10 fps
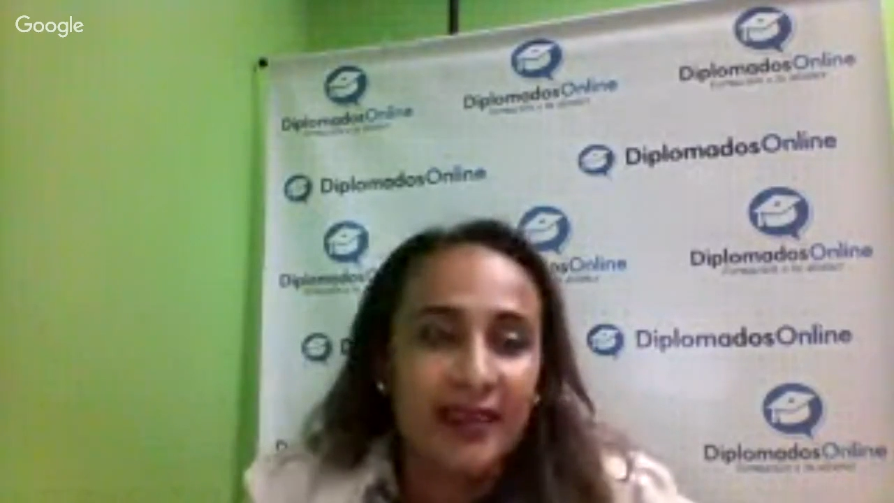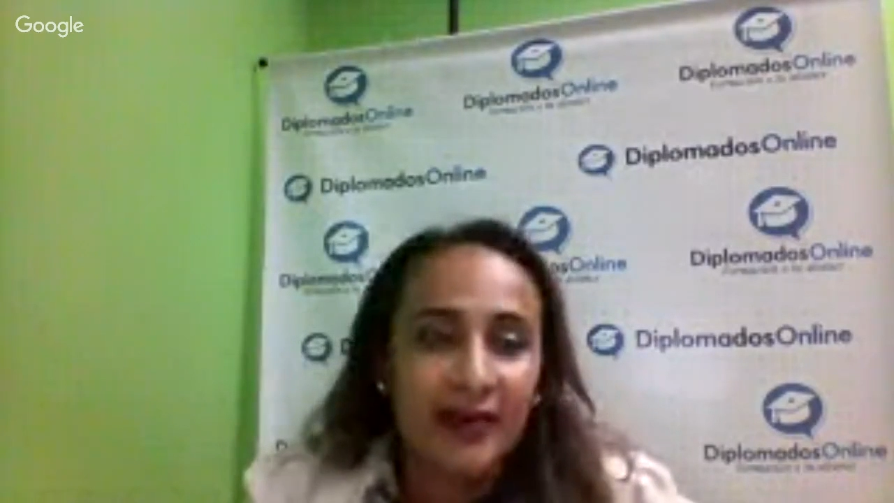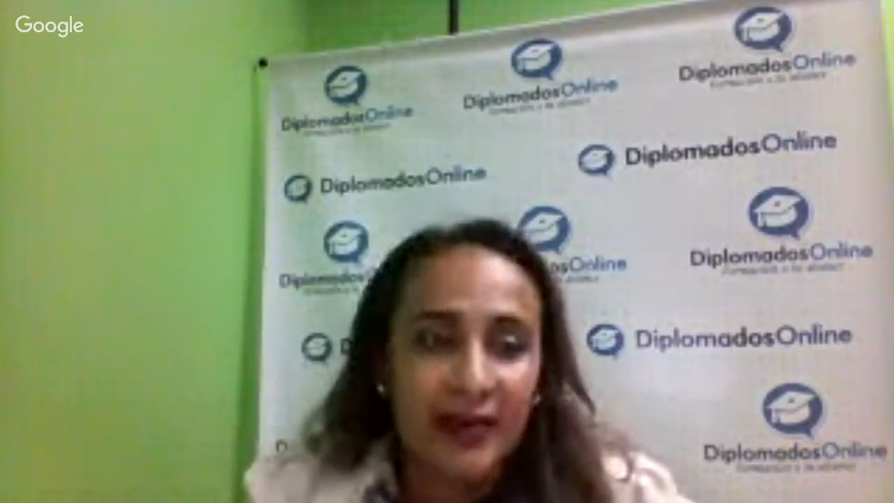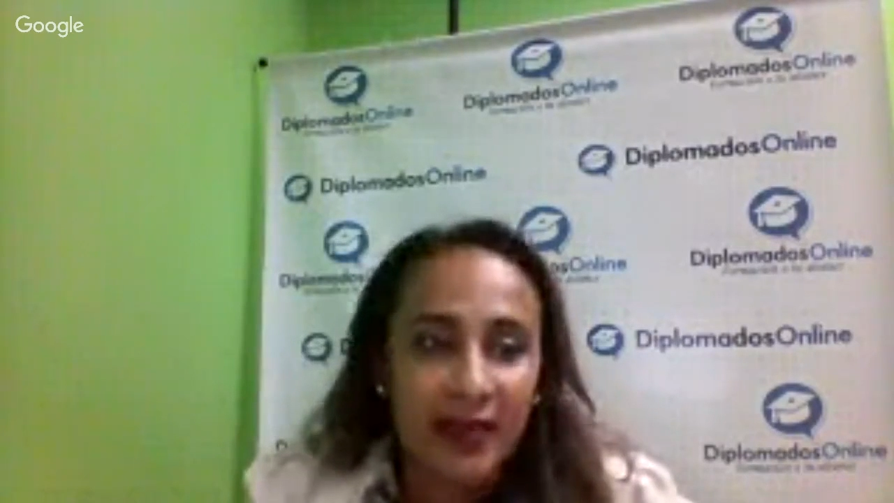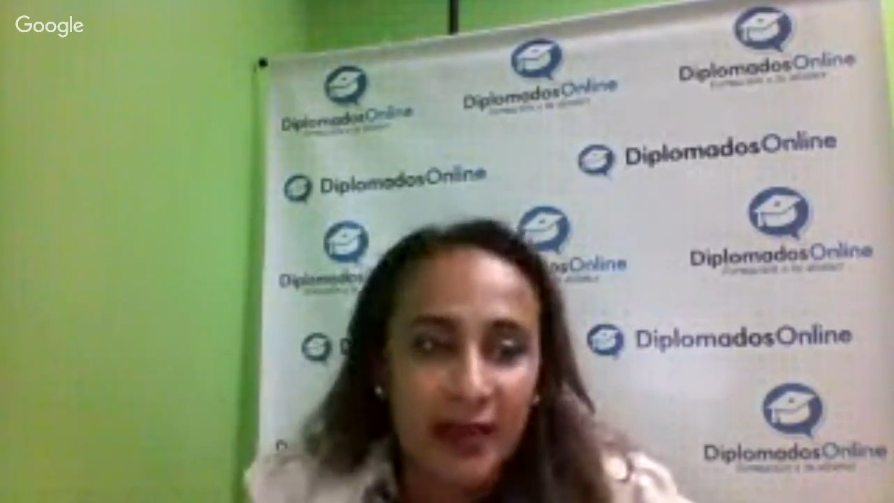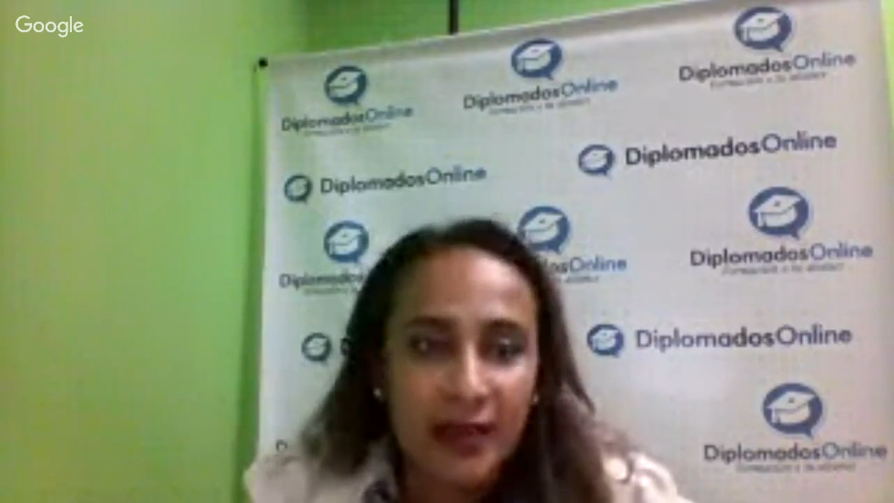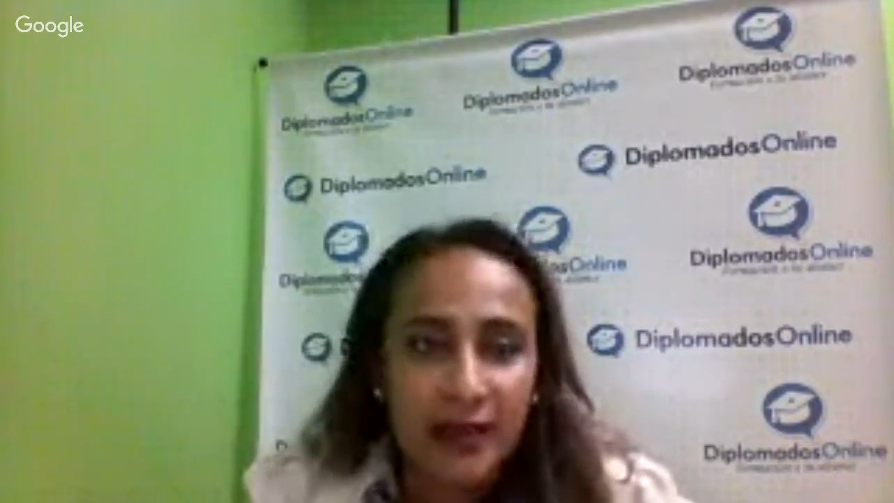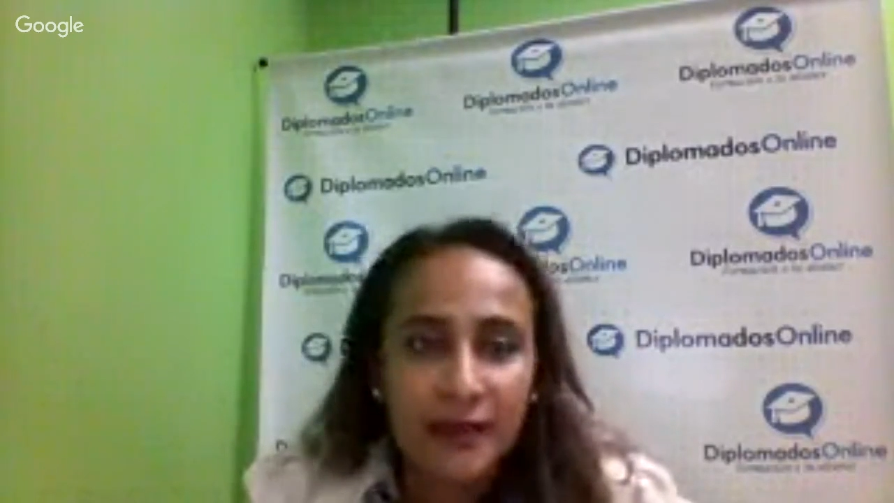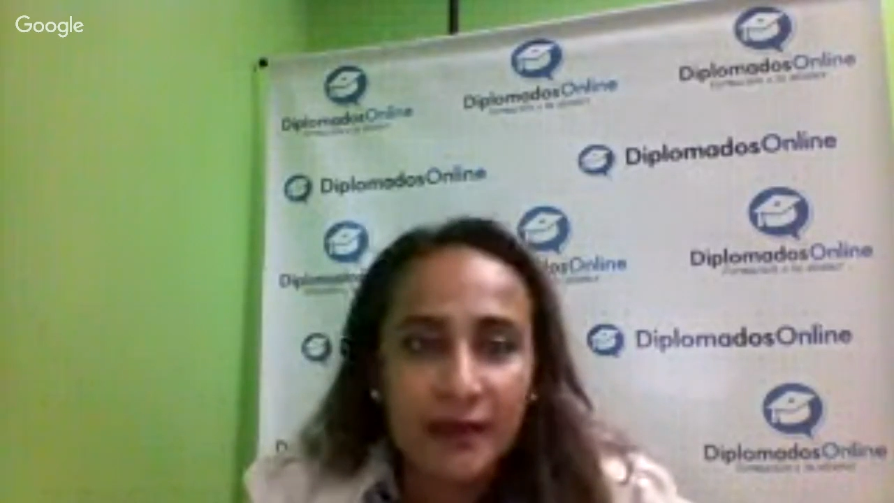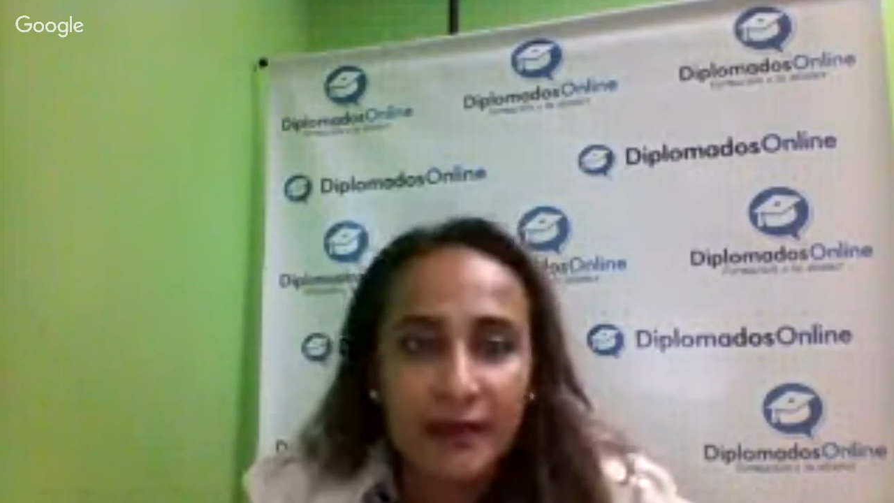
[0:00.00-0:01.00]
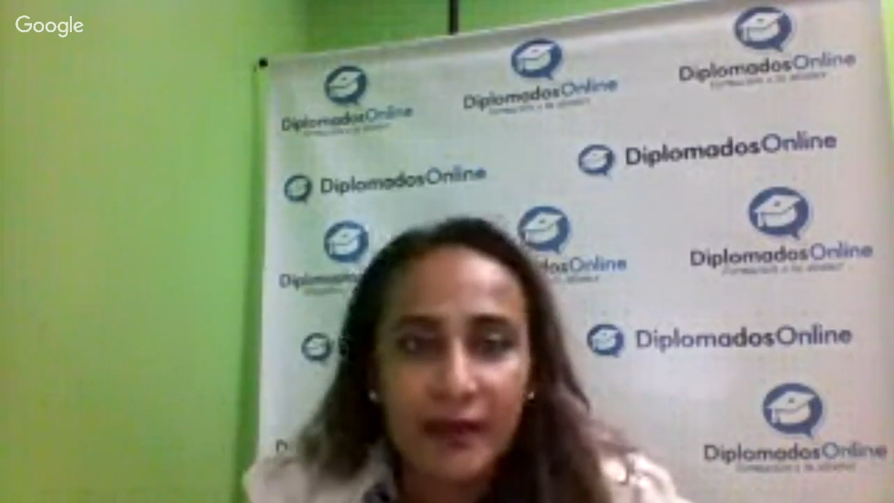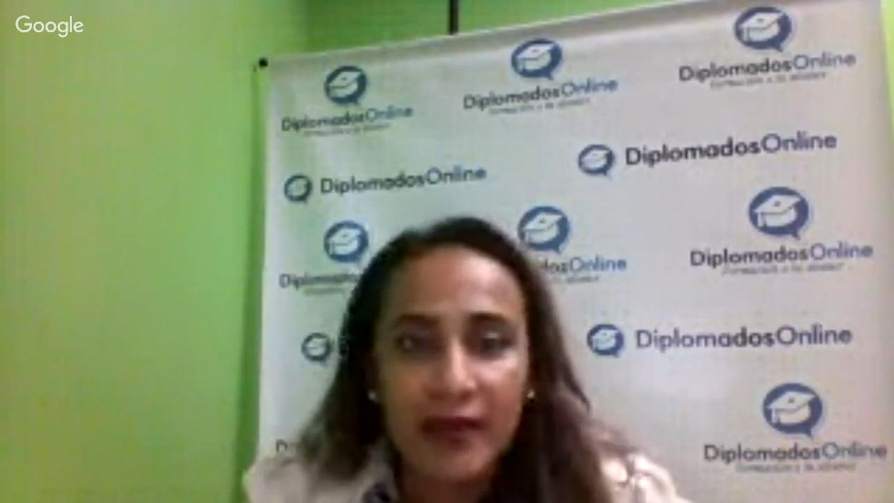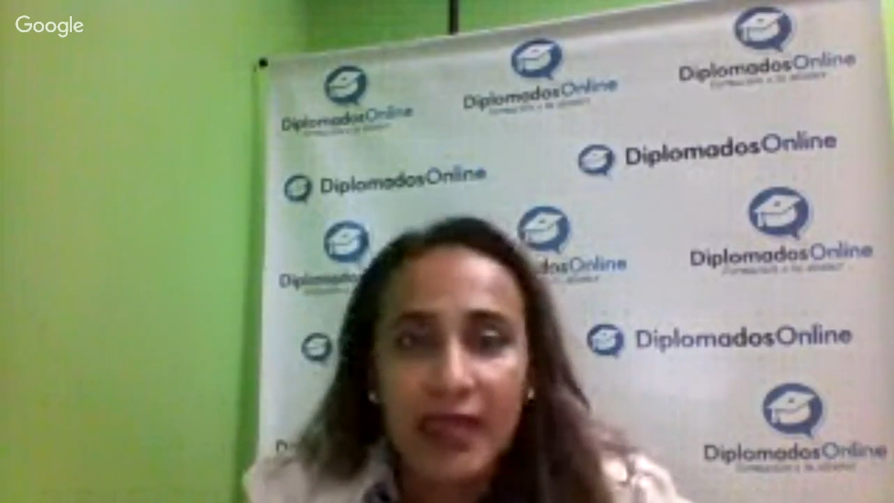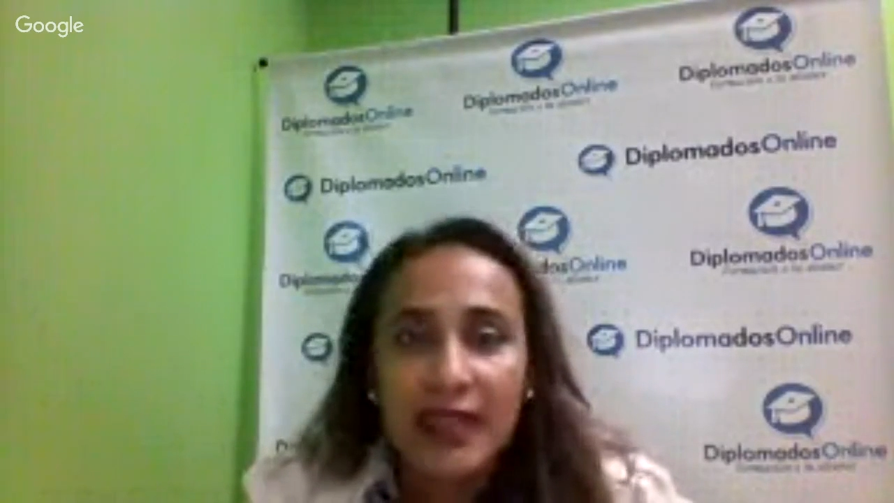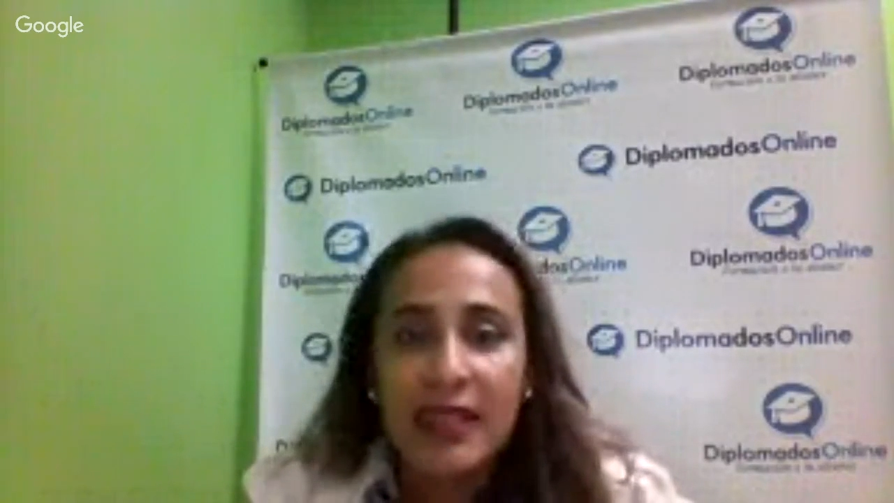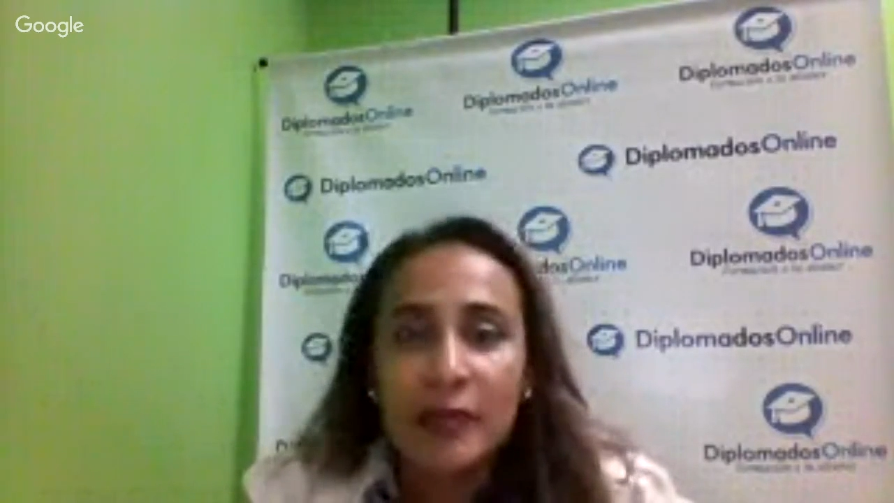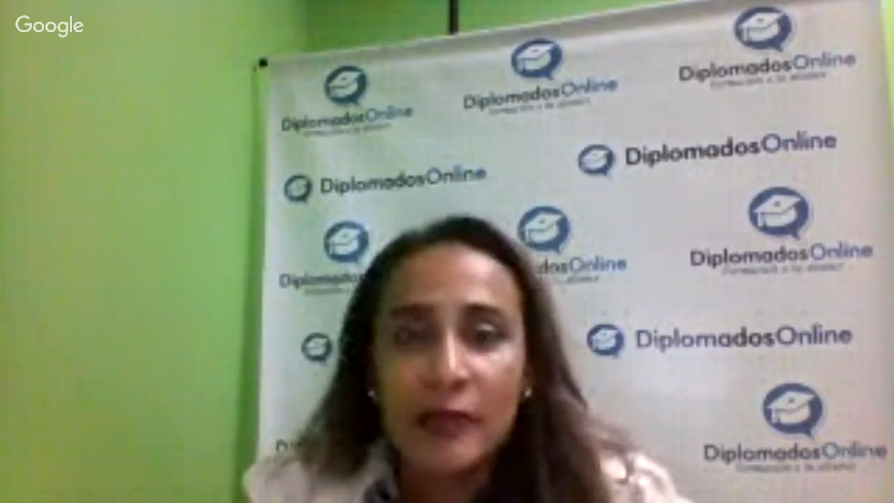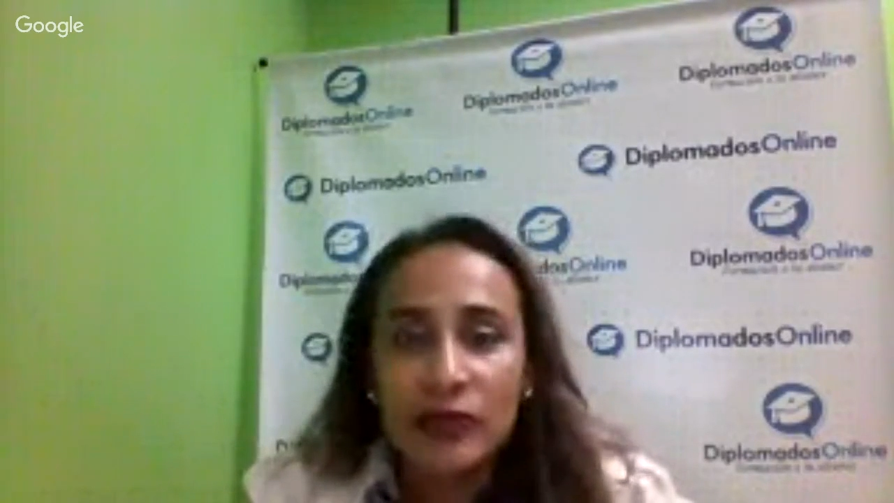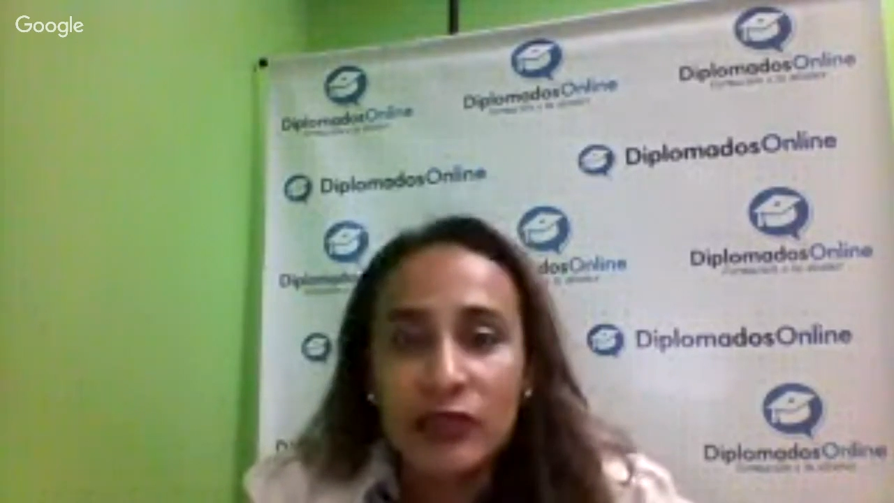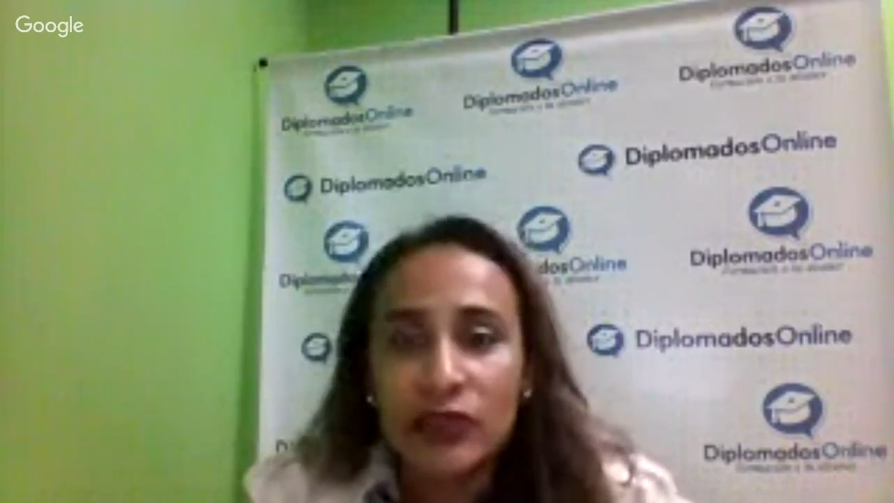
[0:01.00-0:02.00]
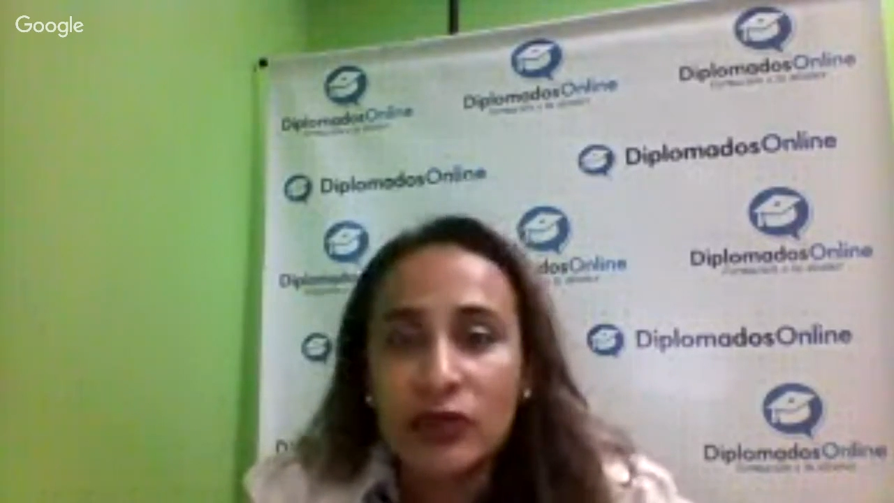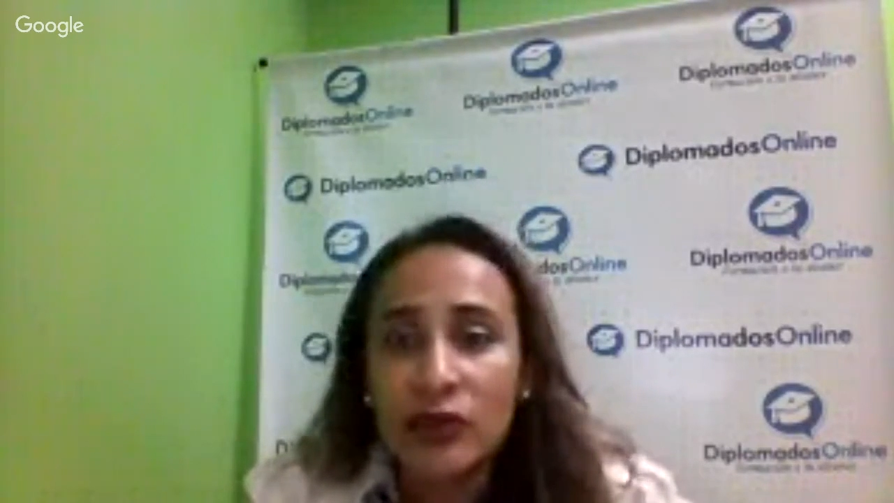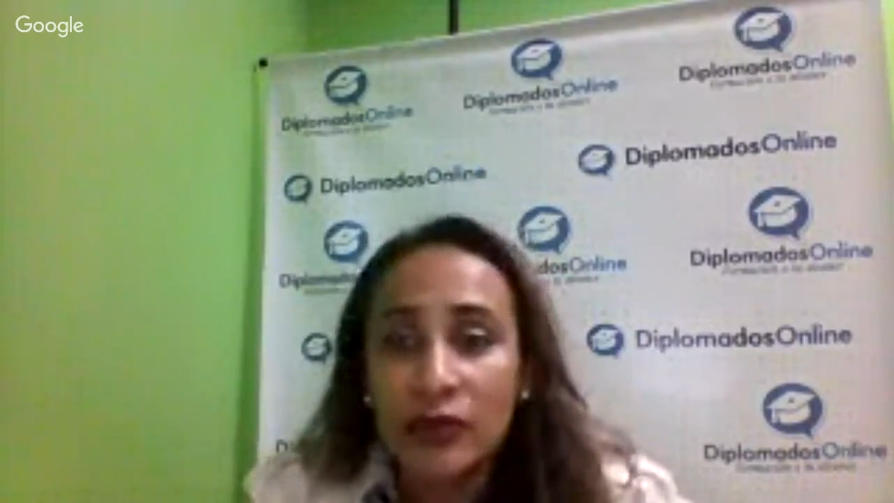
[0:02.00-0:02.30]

Okay. The preposition of